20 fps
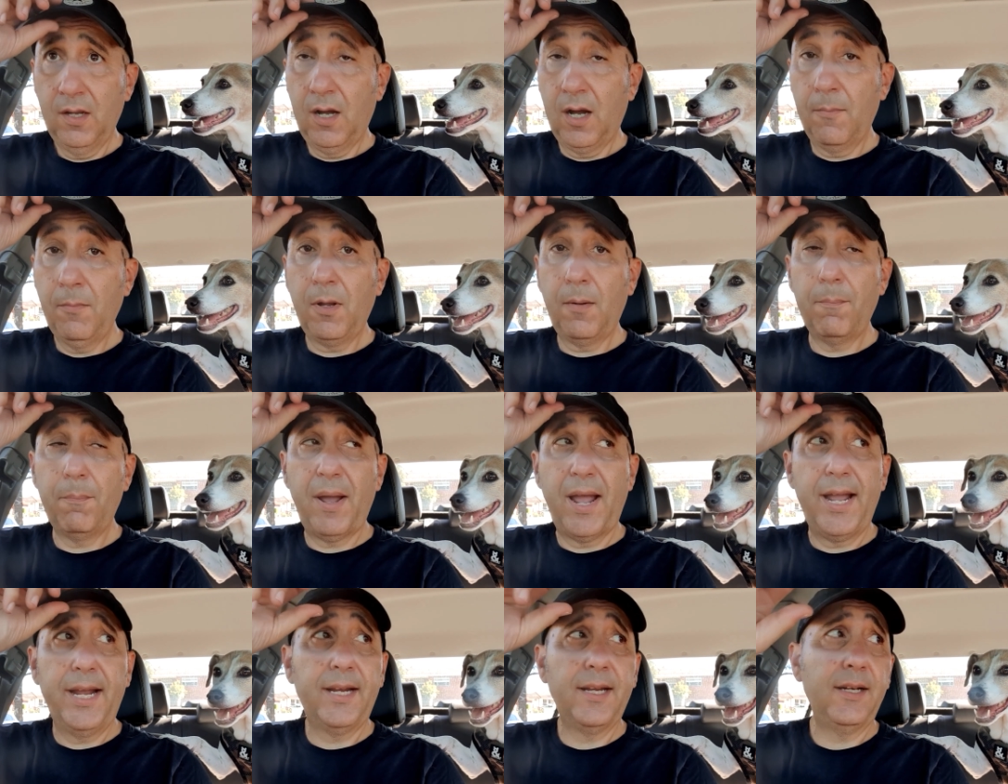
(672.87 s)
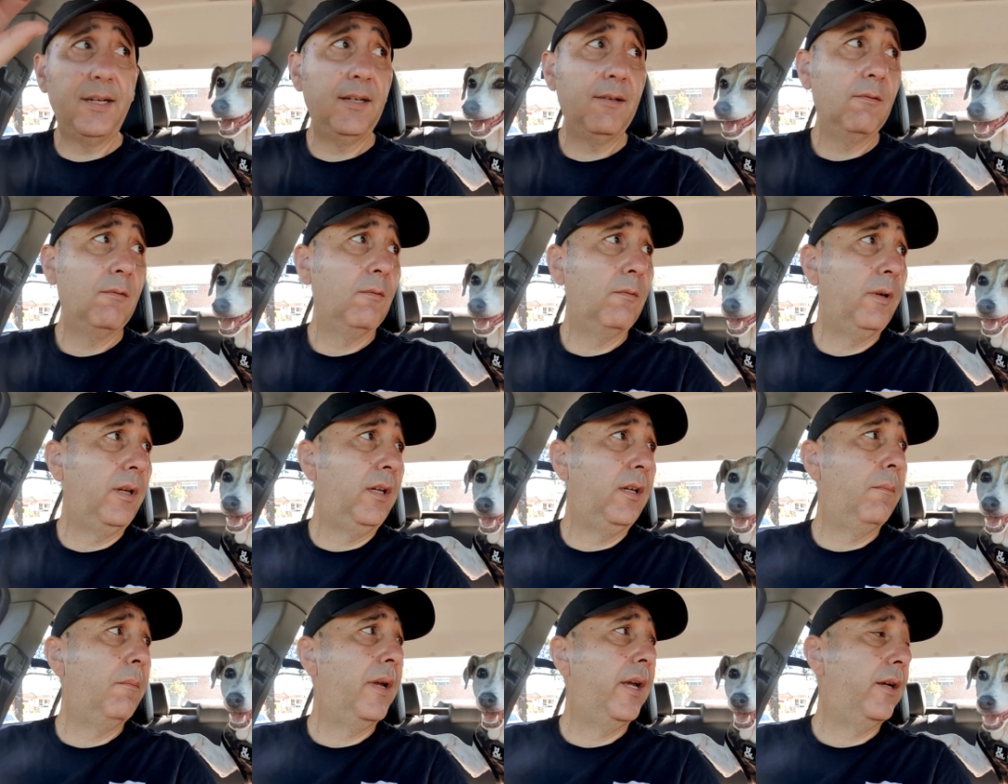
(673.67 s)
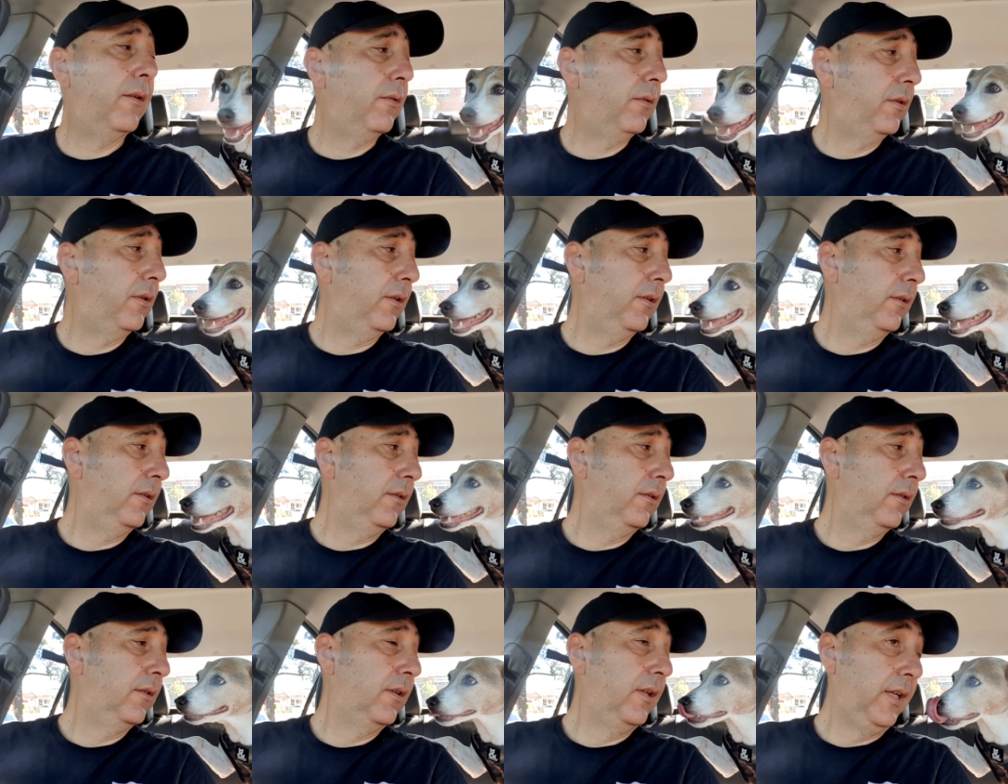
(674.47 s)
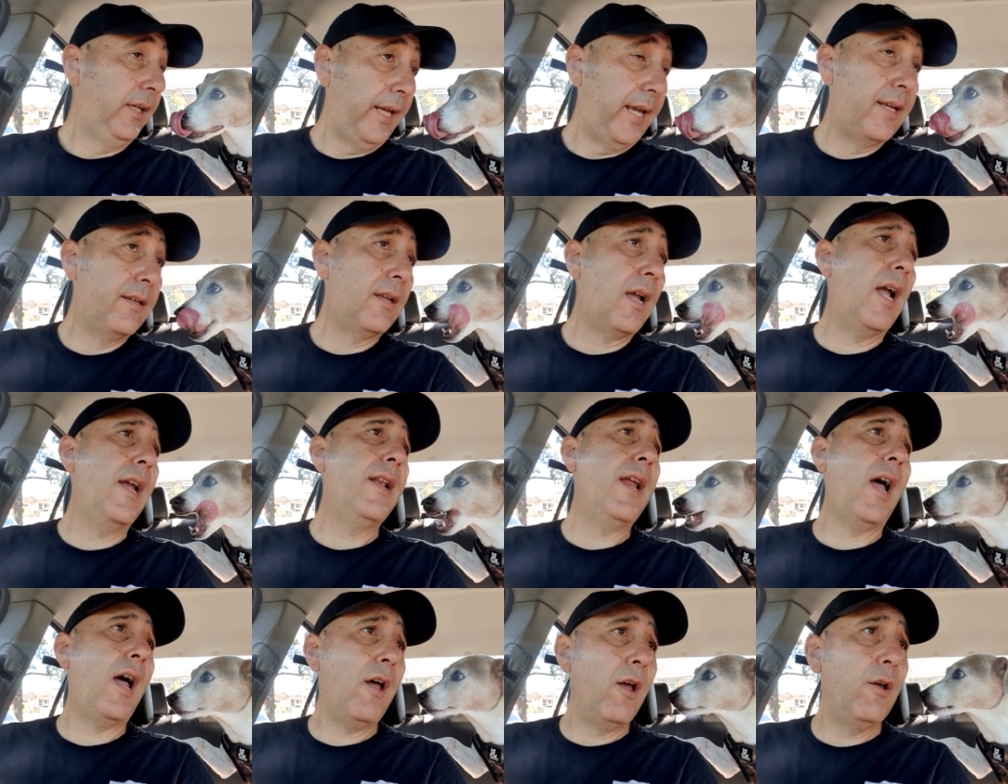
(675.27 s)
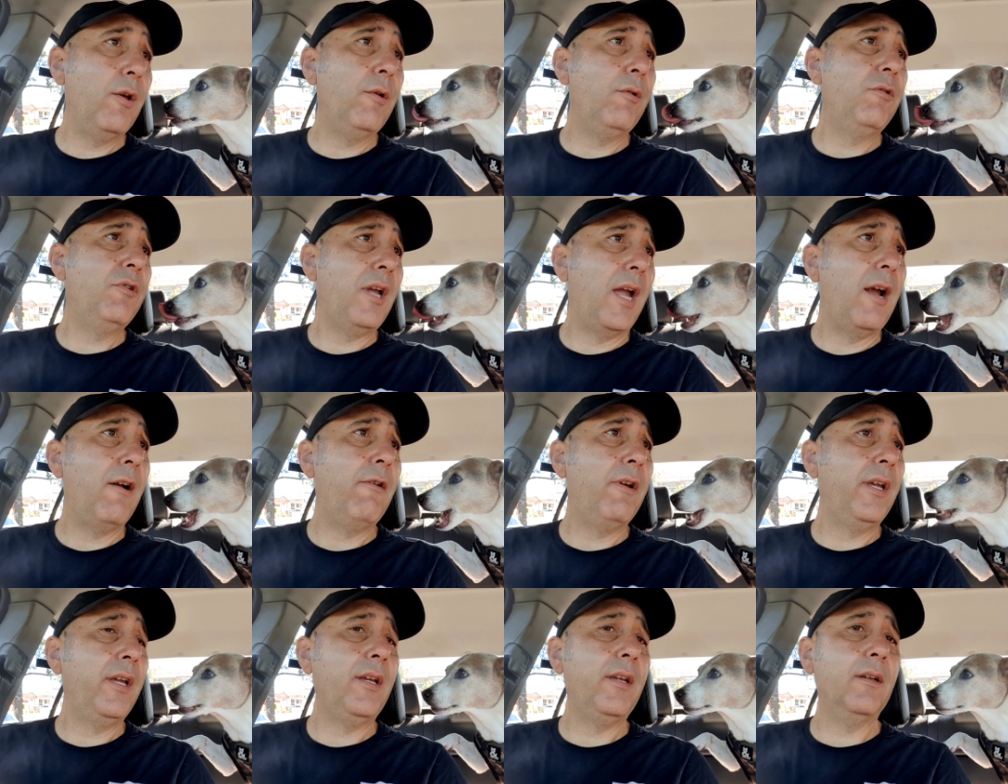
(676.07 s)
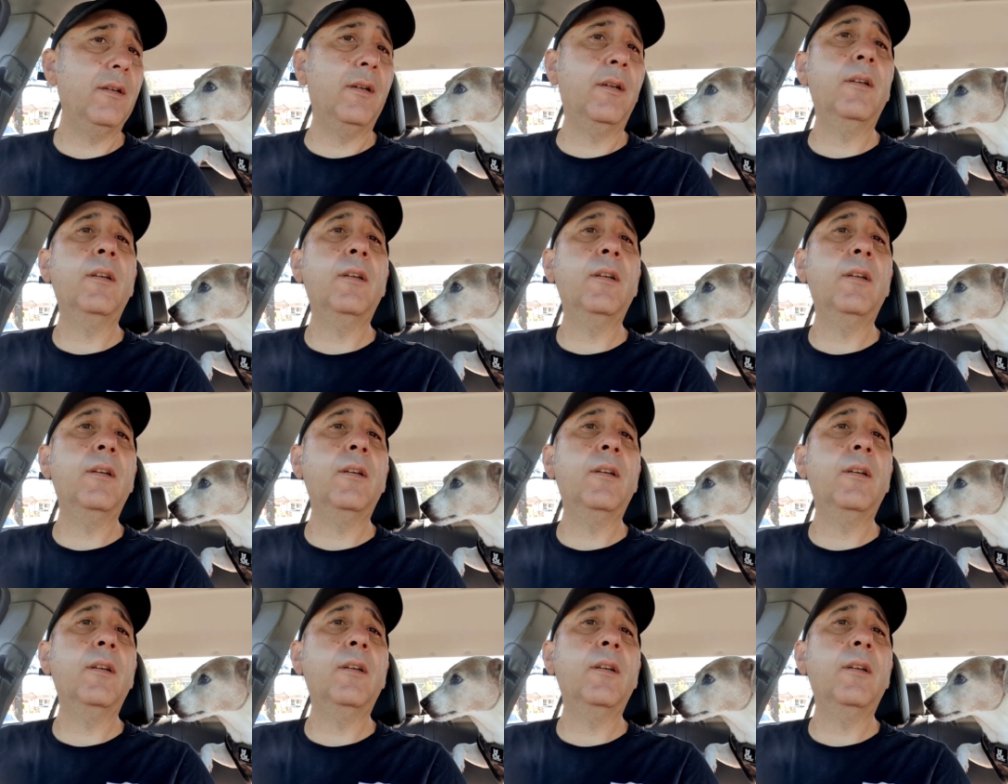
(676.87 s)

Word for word: I'm not bagging William Eggleston. Yes, I know, Jerry.